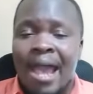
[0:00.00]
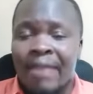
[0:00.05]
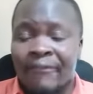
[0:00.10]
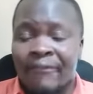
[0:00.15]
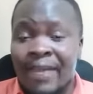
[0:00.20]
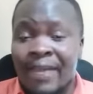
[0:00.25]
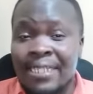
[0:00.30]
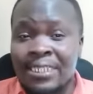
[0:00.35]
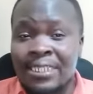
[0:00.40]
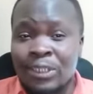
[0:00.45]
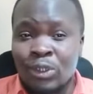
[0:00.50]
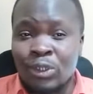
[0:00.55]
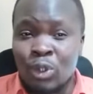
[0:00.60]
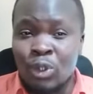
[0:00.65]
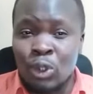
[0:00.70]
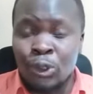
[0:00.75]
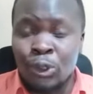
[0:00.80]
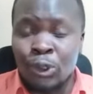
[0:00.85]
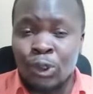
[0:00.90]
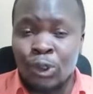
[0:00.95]
And that is
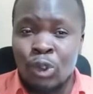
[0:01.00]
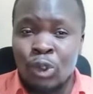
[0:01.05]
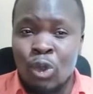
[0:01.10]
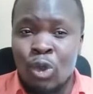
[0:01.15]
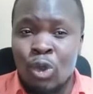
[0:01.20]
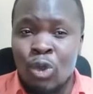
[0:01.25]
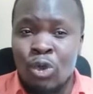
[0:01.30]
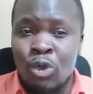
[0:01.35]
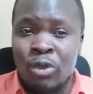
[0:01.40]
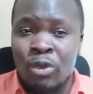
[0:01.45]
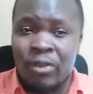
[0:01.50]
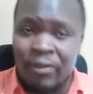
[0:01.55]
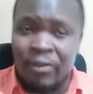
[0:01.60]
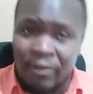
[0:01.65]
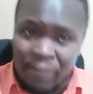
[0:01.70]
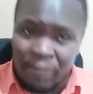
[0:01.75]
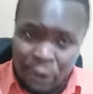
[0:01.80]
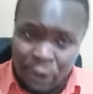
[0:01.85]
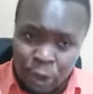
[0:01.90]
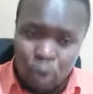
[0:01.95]
also
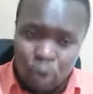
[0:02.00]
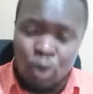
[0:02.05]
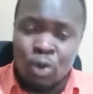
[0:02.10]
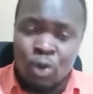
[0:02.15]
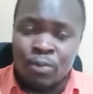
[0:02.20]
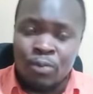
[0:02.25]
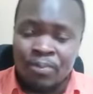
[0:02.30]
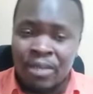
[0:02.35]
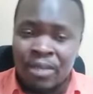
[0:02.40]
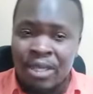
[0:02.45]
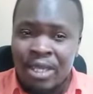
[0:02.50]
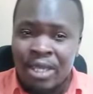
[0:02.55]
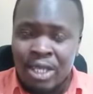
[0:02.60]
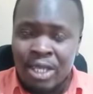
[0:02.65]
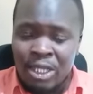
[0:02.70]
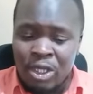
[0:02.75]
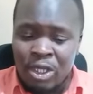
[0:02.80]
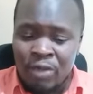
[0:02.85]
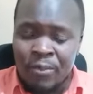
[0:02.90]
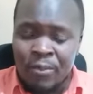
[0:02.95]
so
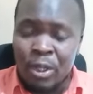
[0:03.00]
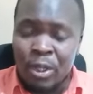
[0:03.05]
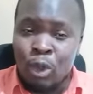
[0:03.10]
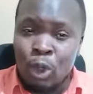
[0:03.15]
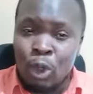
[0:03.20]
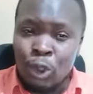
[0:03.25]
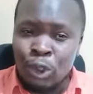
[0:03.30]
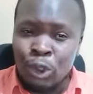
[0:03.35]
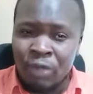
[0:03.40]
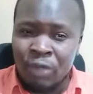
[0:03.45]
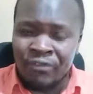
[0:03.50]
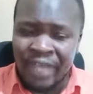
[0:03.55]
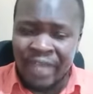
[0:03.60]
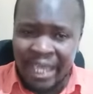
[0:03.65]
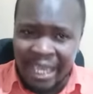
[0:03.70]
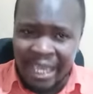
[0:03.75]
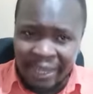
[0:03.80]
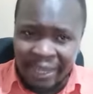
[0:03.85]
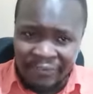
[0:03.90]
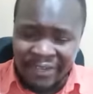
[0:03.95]
because of
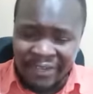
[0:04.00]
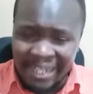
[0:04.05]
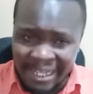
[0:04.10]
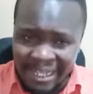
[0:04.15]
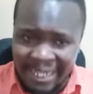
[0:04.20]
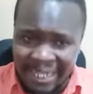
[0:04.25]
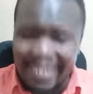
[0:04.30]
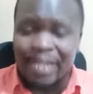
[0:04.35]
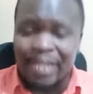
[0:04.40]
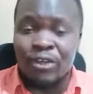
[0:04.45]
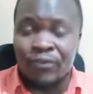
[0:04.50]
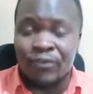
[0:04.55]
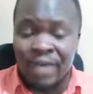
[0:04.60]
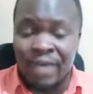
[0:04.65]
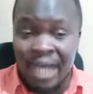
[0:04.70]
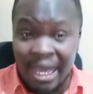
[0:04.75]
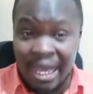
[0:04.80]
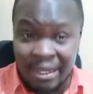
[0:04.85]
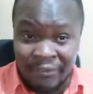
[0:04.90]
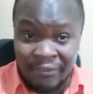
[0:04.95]
the ethnic kind
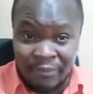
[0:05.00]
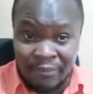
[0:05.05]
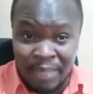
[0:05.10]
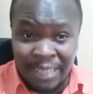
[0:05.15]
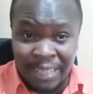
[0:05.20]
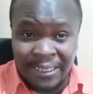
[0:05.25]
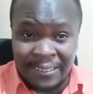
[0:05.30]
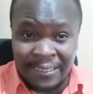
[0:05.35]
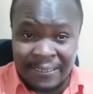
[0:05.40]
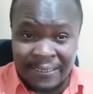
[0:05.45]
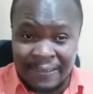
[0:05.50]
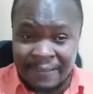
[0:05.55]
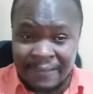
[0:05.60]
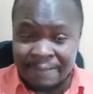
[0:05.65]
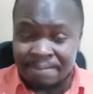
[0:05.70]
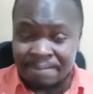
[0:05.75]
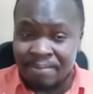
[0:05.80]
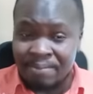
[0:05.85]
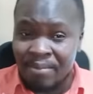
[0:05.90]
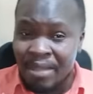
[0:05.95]
of arithmetic.
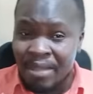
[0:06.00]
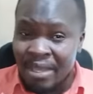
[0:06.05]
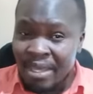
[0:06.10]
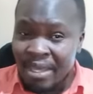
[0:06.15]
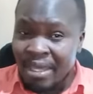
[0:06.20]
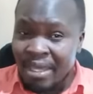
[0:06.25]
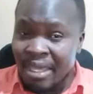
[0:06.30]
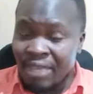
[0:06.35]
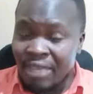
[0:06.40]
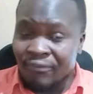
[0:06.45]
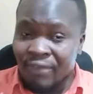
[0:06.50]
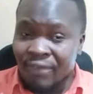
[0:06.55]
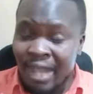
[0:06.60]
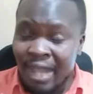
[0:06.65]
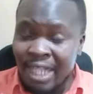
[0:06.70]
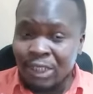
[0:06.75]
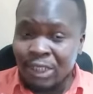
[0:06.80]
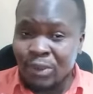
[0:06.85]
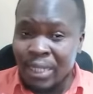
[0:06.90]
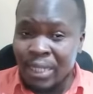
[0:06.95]

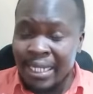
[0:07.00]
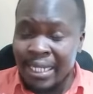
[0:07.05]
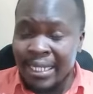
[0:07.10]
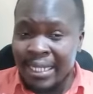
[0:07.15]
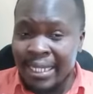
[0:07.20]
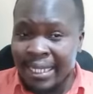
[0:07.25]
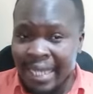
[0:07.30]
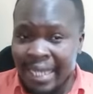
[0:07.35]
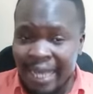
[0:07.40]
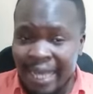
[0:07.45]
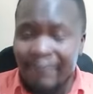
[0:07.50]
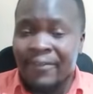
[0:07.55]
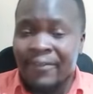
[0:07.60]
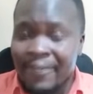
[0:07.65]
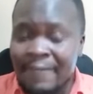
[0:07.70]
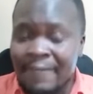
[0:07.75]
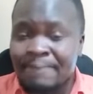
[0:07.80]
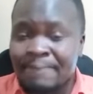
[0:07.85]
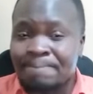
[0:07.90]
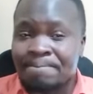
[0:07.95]
If actually
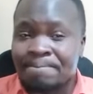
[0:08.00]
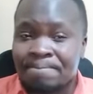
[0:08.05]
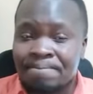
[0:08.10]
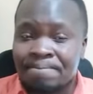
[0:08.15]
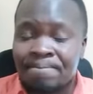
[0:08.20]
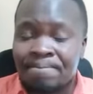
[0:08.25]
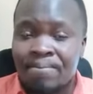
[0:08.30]
Igathe,